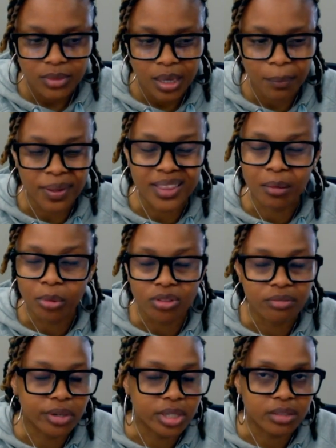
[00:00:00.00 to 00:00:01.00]
But they're
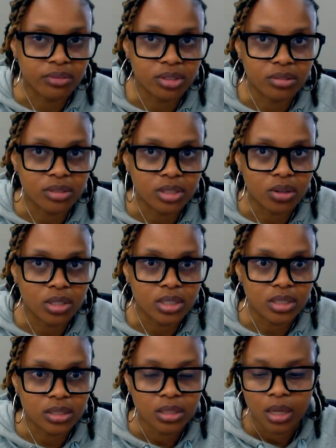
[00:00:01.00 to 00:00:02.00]
both very difficult and
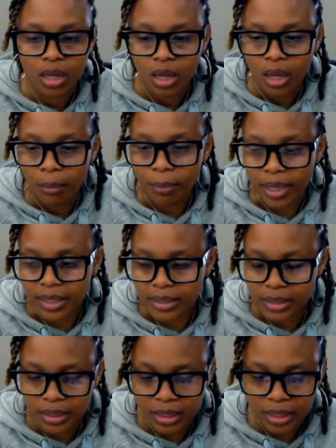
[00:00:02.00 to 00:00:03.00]
honest.
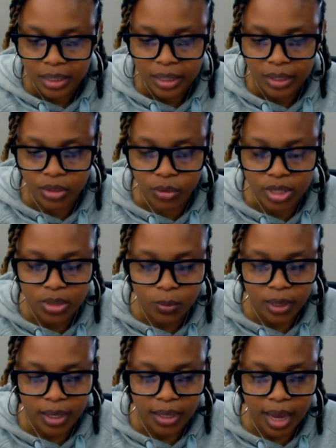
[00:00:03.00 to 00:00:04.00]
But the reason
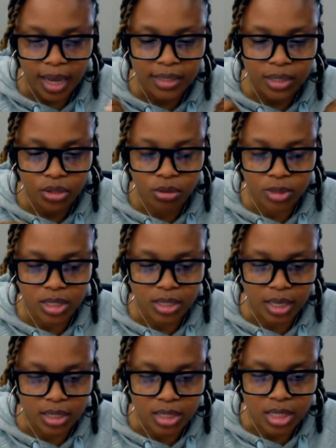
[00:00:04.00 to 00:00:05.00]
why I say human
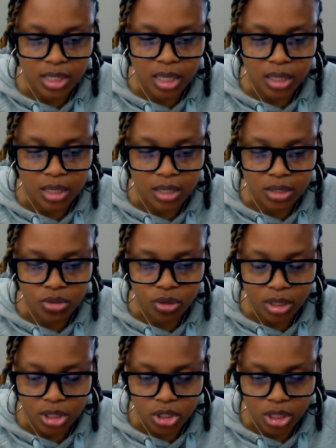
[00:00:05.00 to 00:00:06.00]
design is easier than
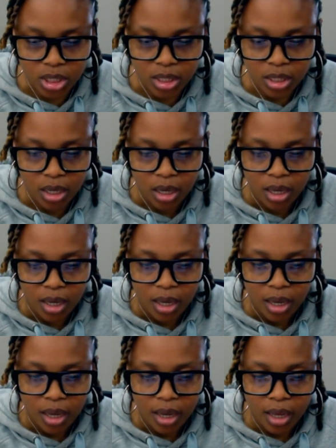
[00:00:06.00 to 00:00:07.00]
astrology
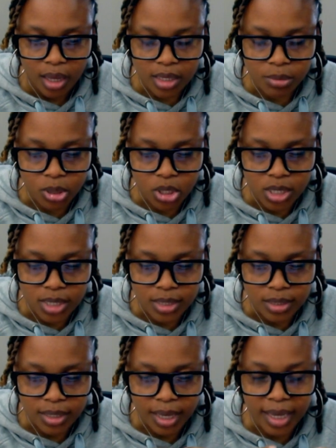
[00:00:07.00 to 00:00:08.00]
is
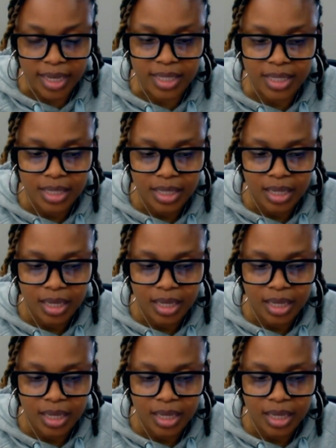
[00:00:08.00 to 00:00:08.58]
because it